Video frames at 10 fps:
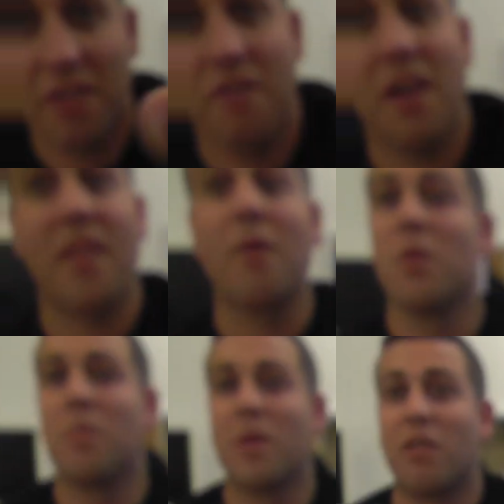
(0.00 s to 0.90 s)
And in fact, there
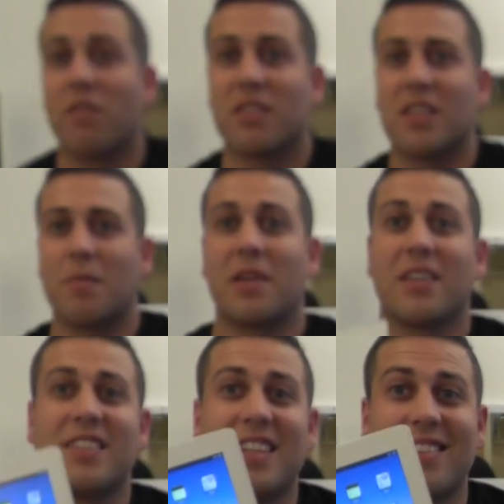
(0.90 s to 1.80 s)
would be obviously
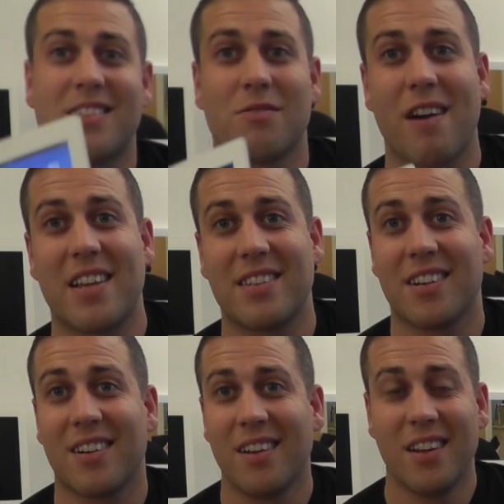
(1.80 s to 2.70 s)
because this is a
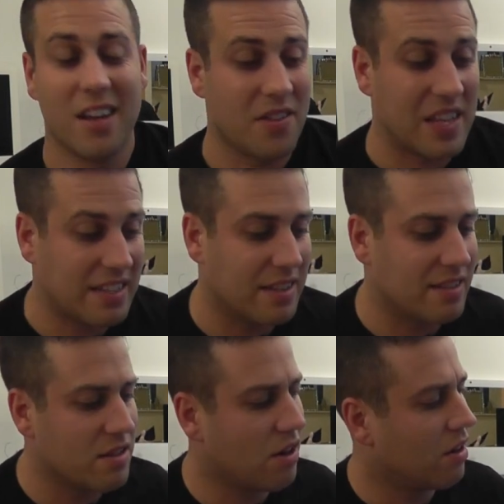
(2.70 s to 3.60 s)
retina and this
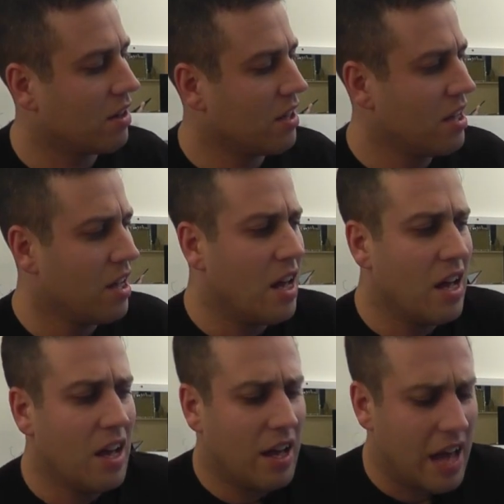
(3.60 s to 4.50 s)
is not
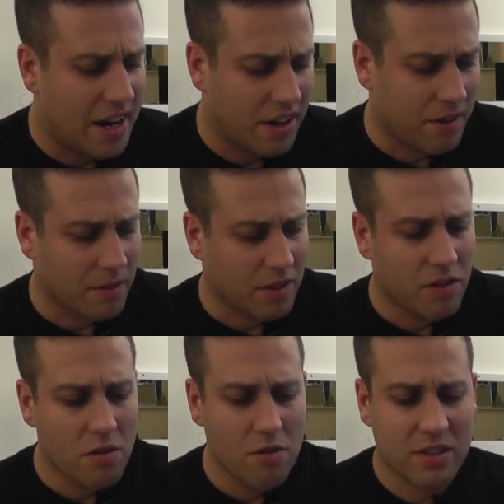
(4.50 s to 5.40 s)
and I, I,
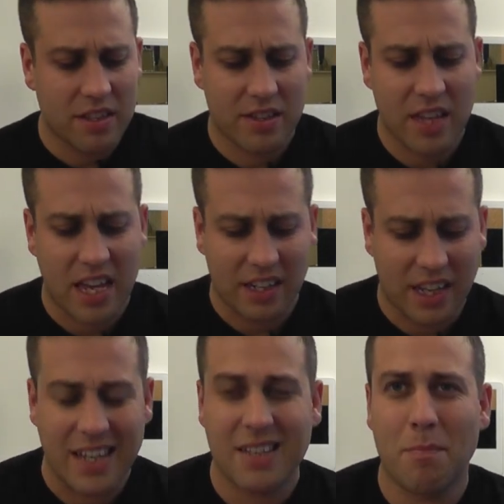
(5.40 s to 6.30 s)
do think
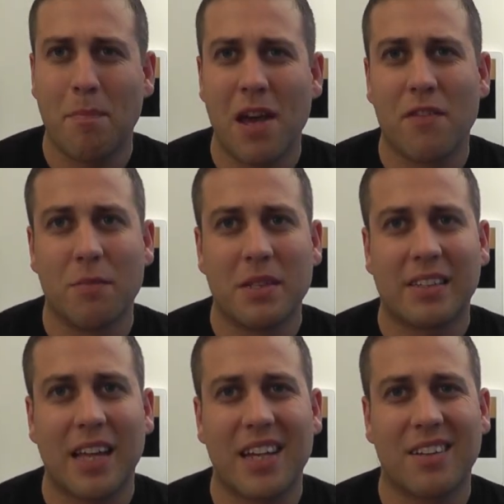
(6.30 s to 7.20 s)
that it's a bit of a
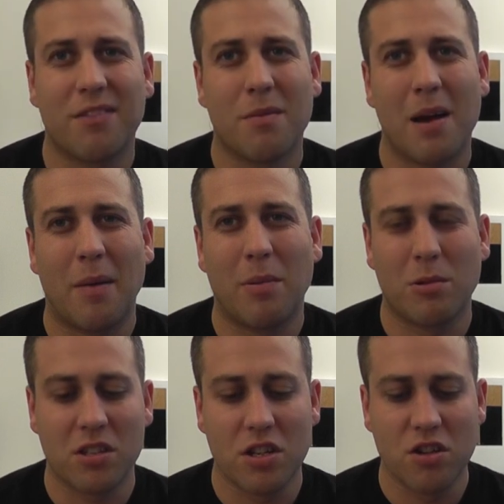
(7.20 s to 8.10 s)
mistake from
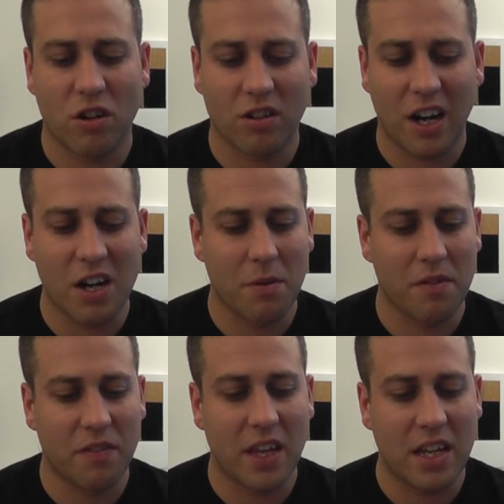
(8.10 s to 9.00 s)
Apple to not go
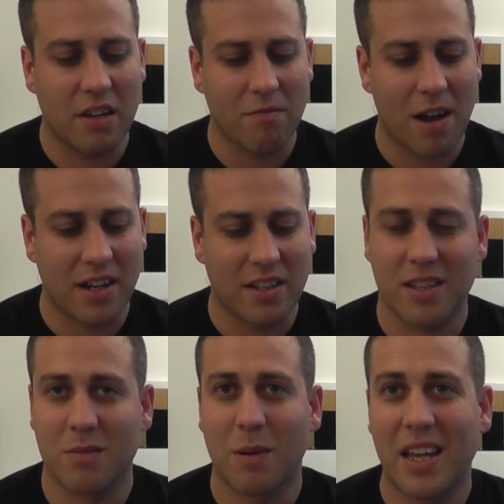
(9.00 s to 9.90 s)
with the Retina
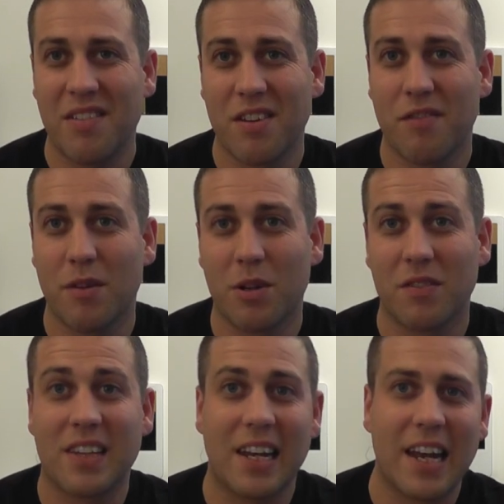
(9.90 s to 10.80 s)
display, even if it would
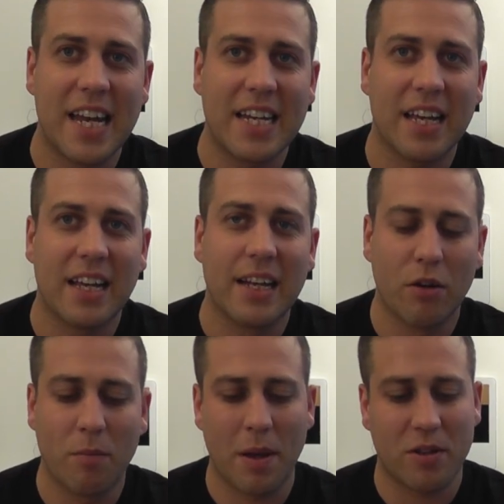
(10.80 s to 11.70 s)
have delayed it a
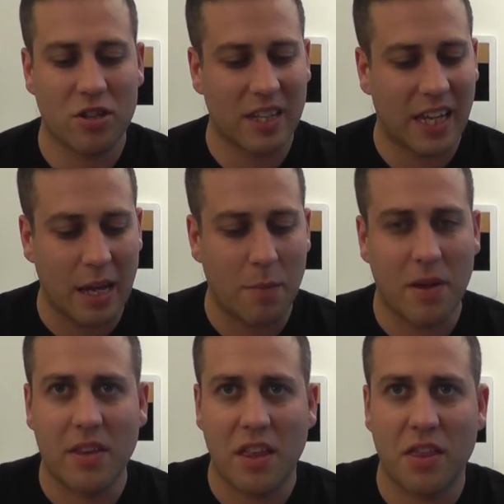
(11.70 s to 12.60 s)
little bit, just to keep in the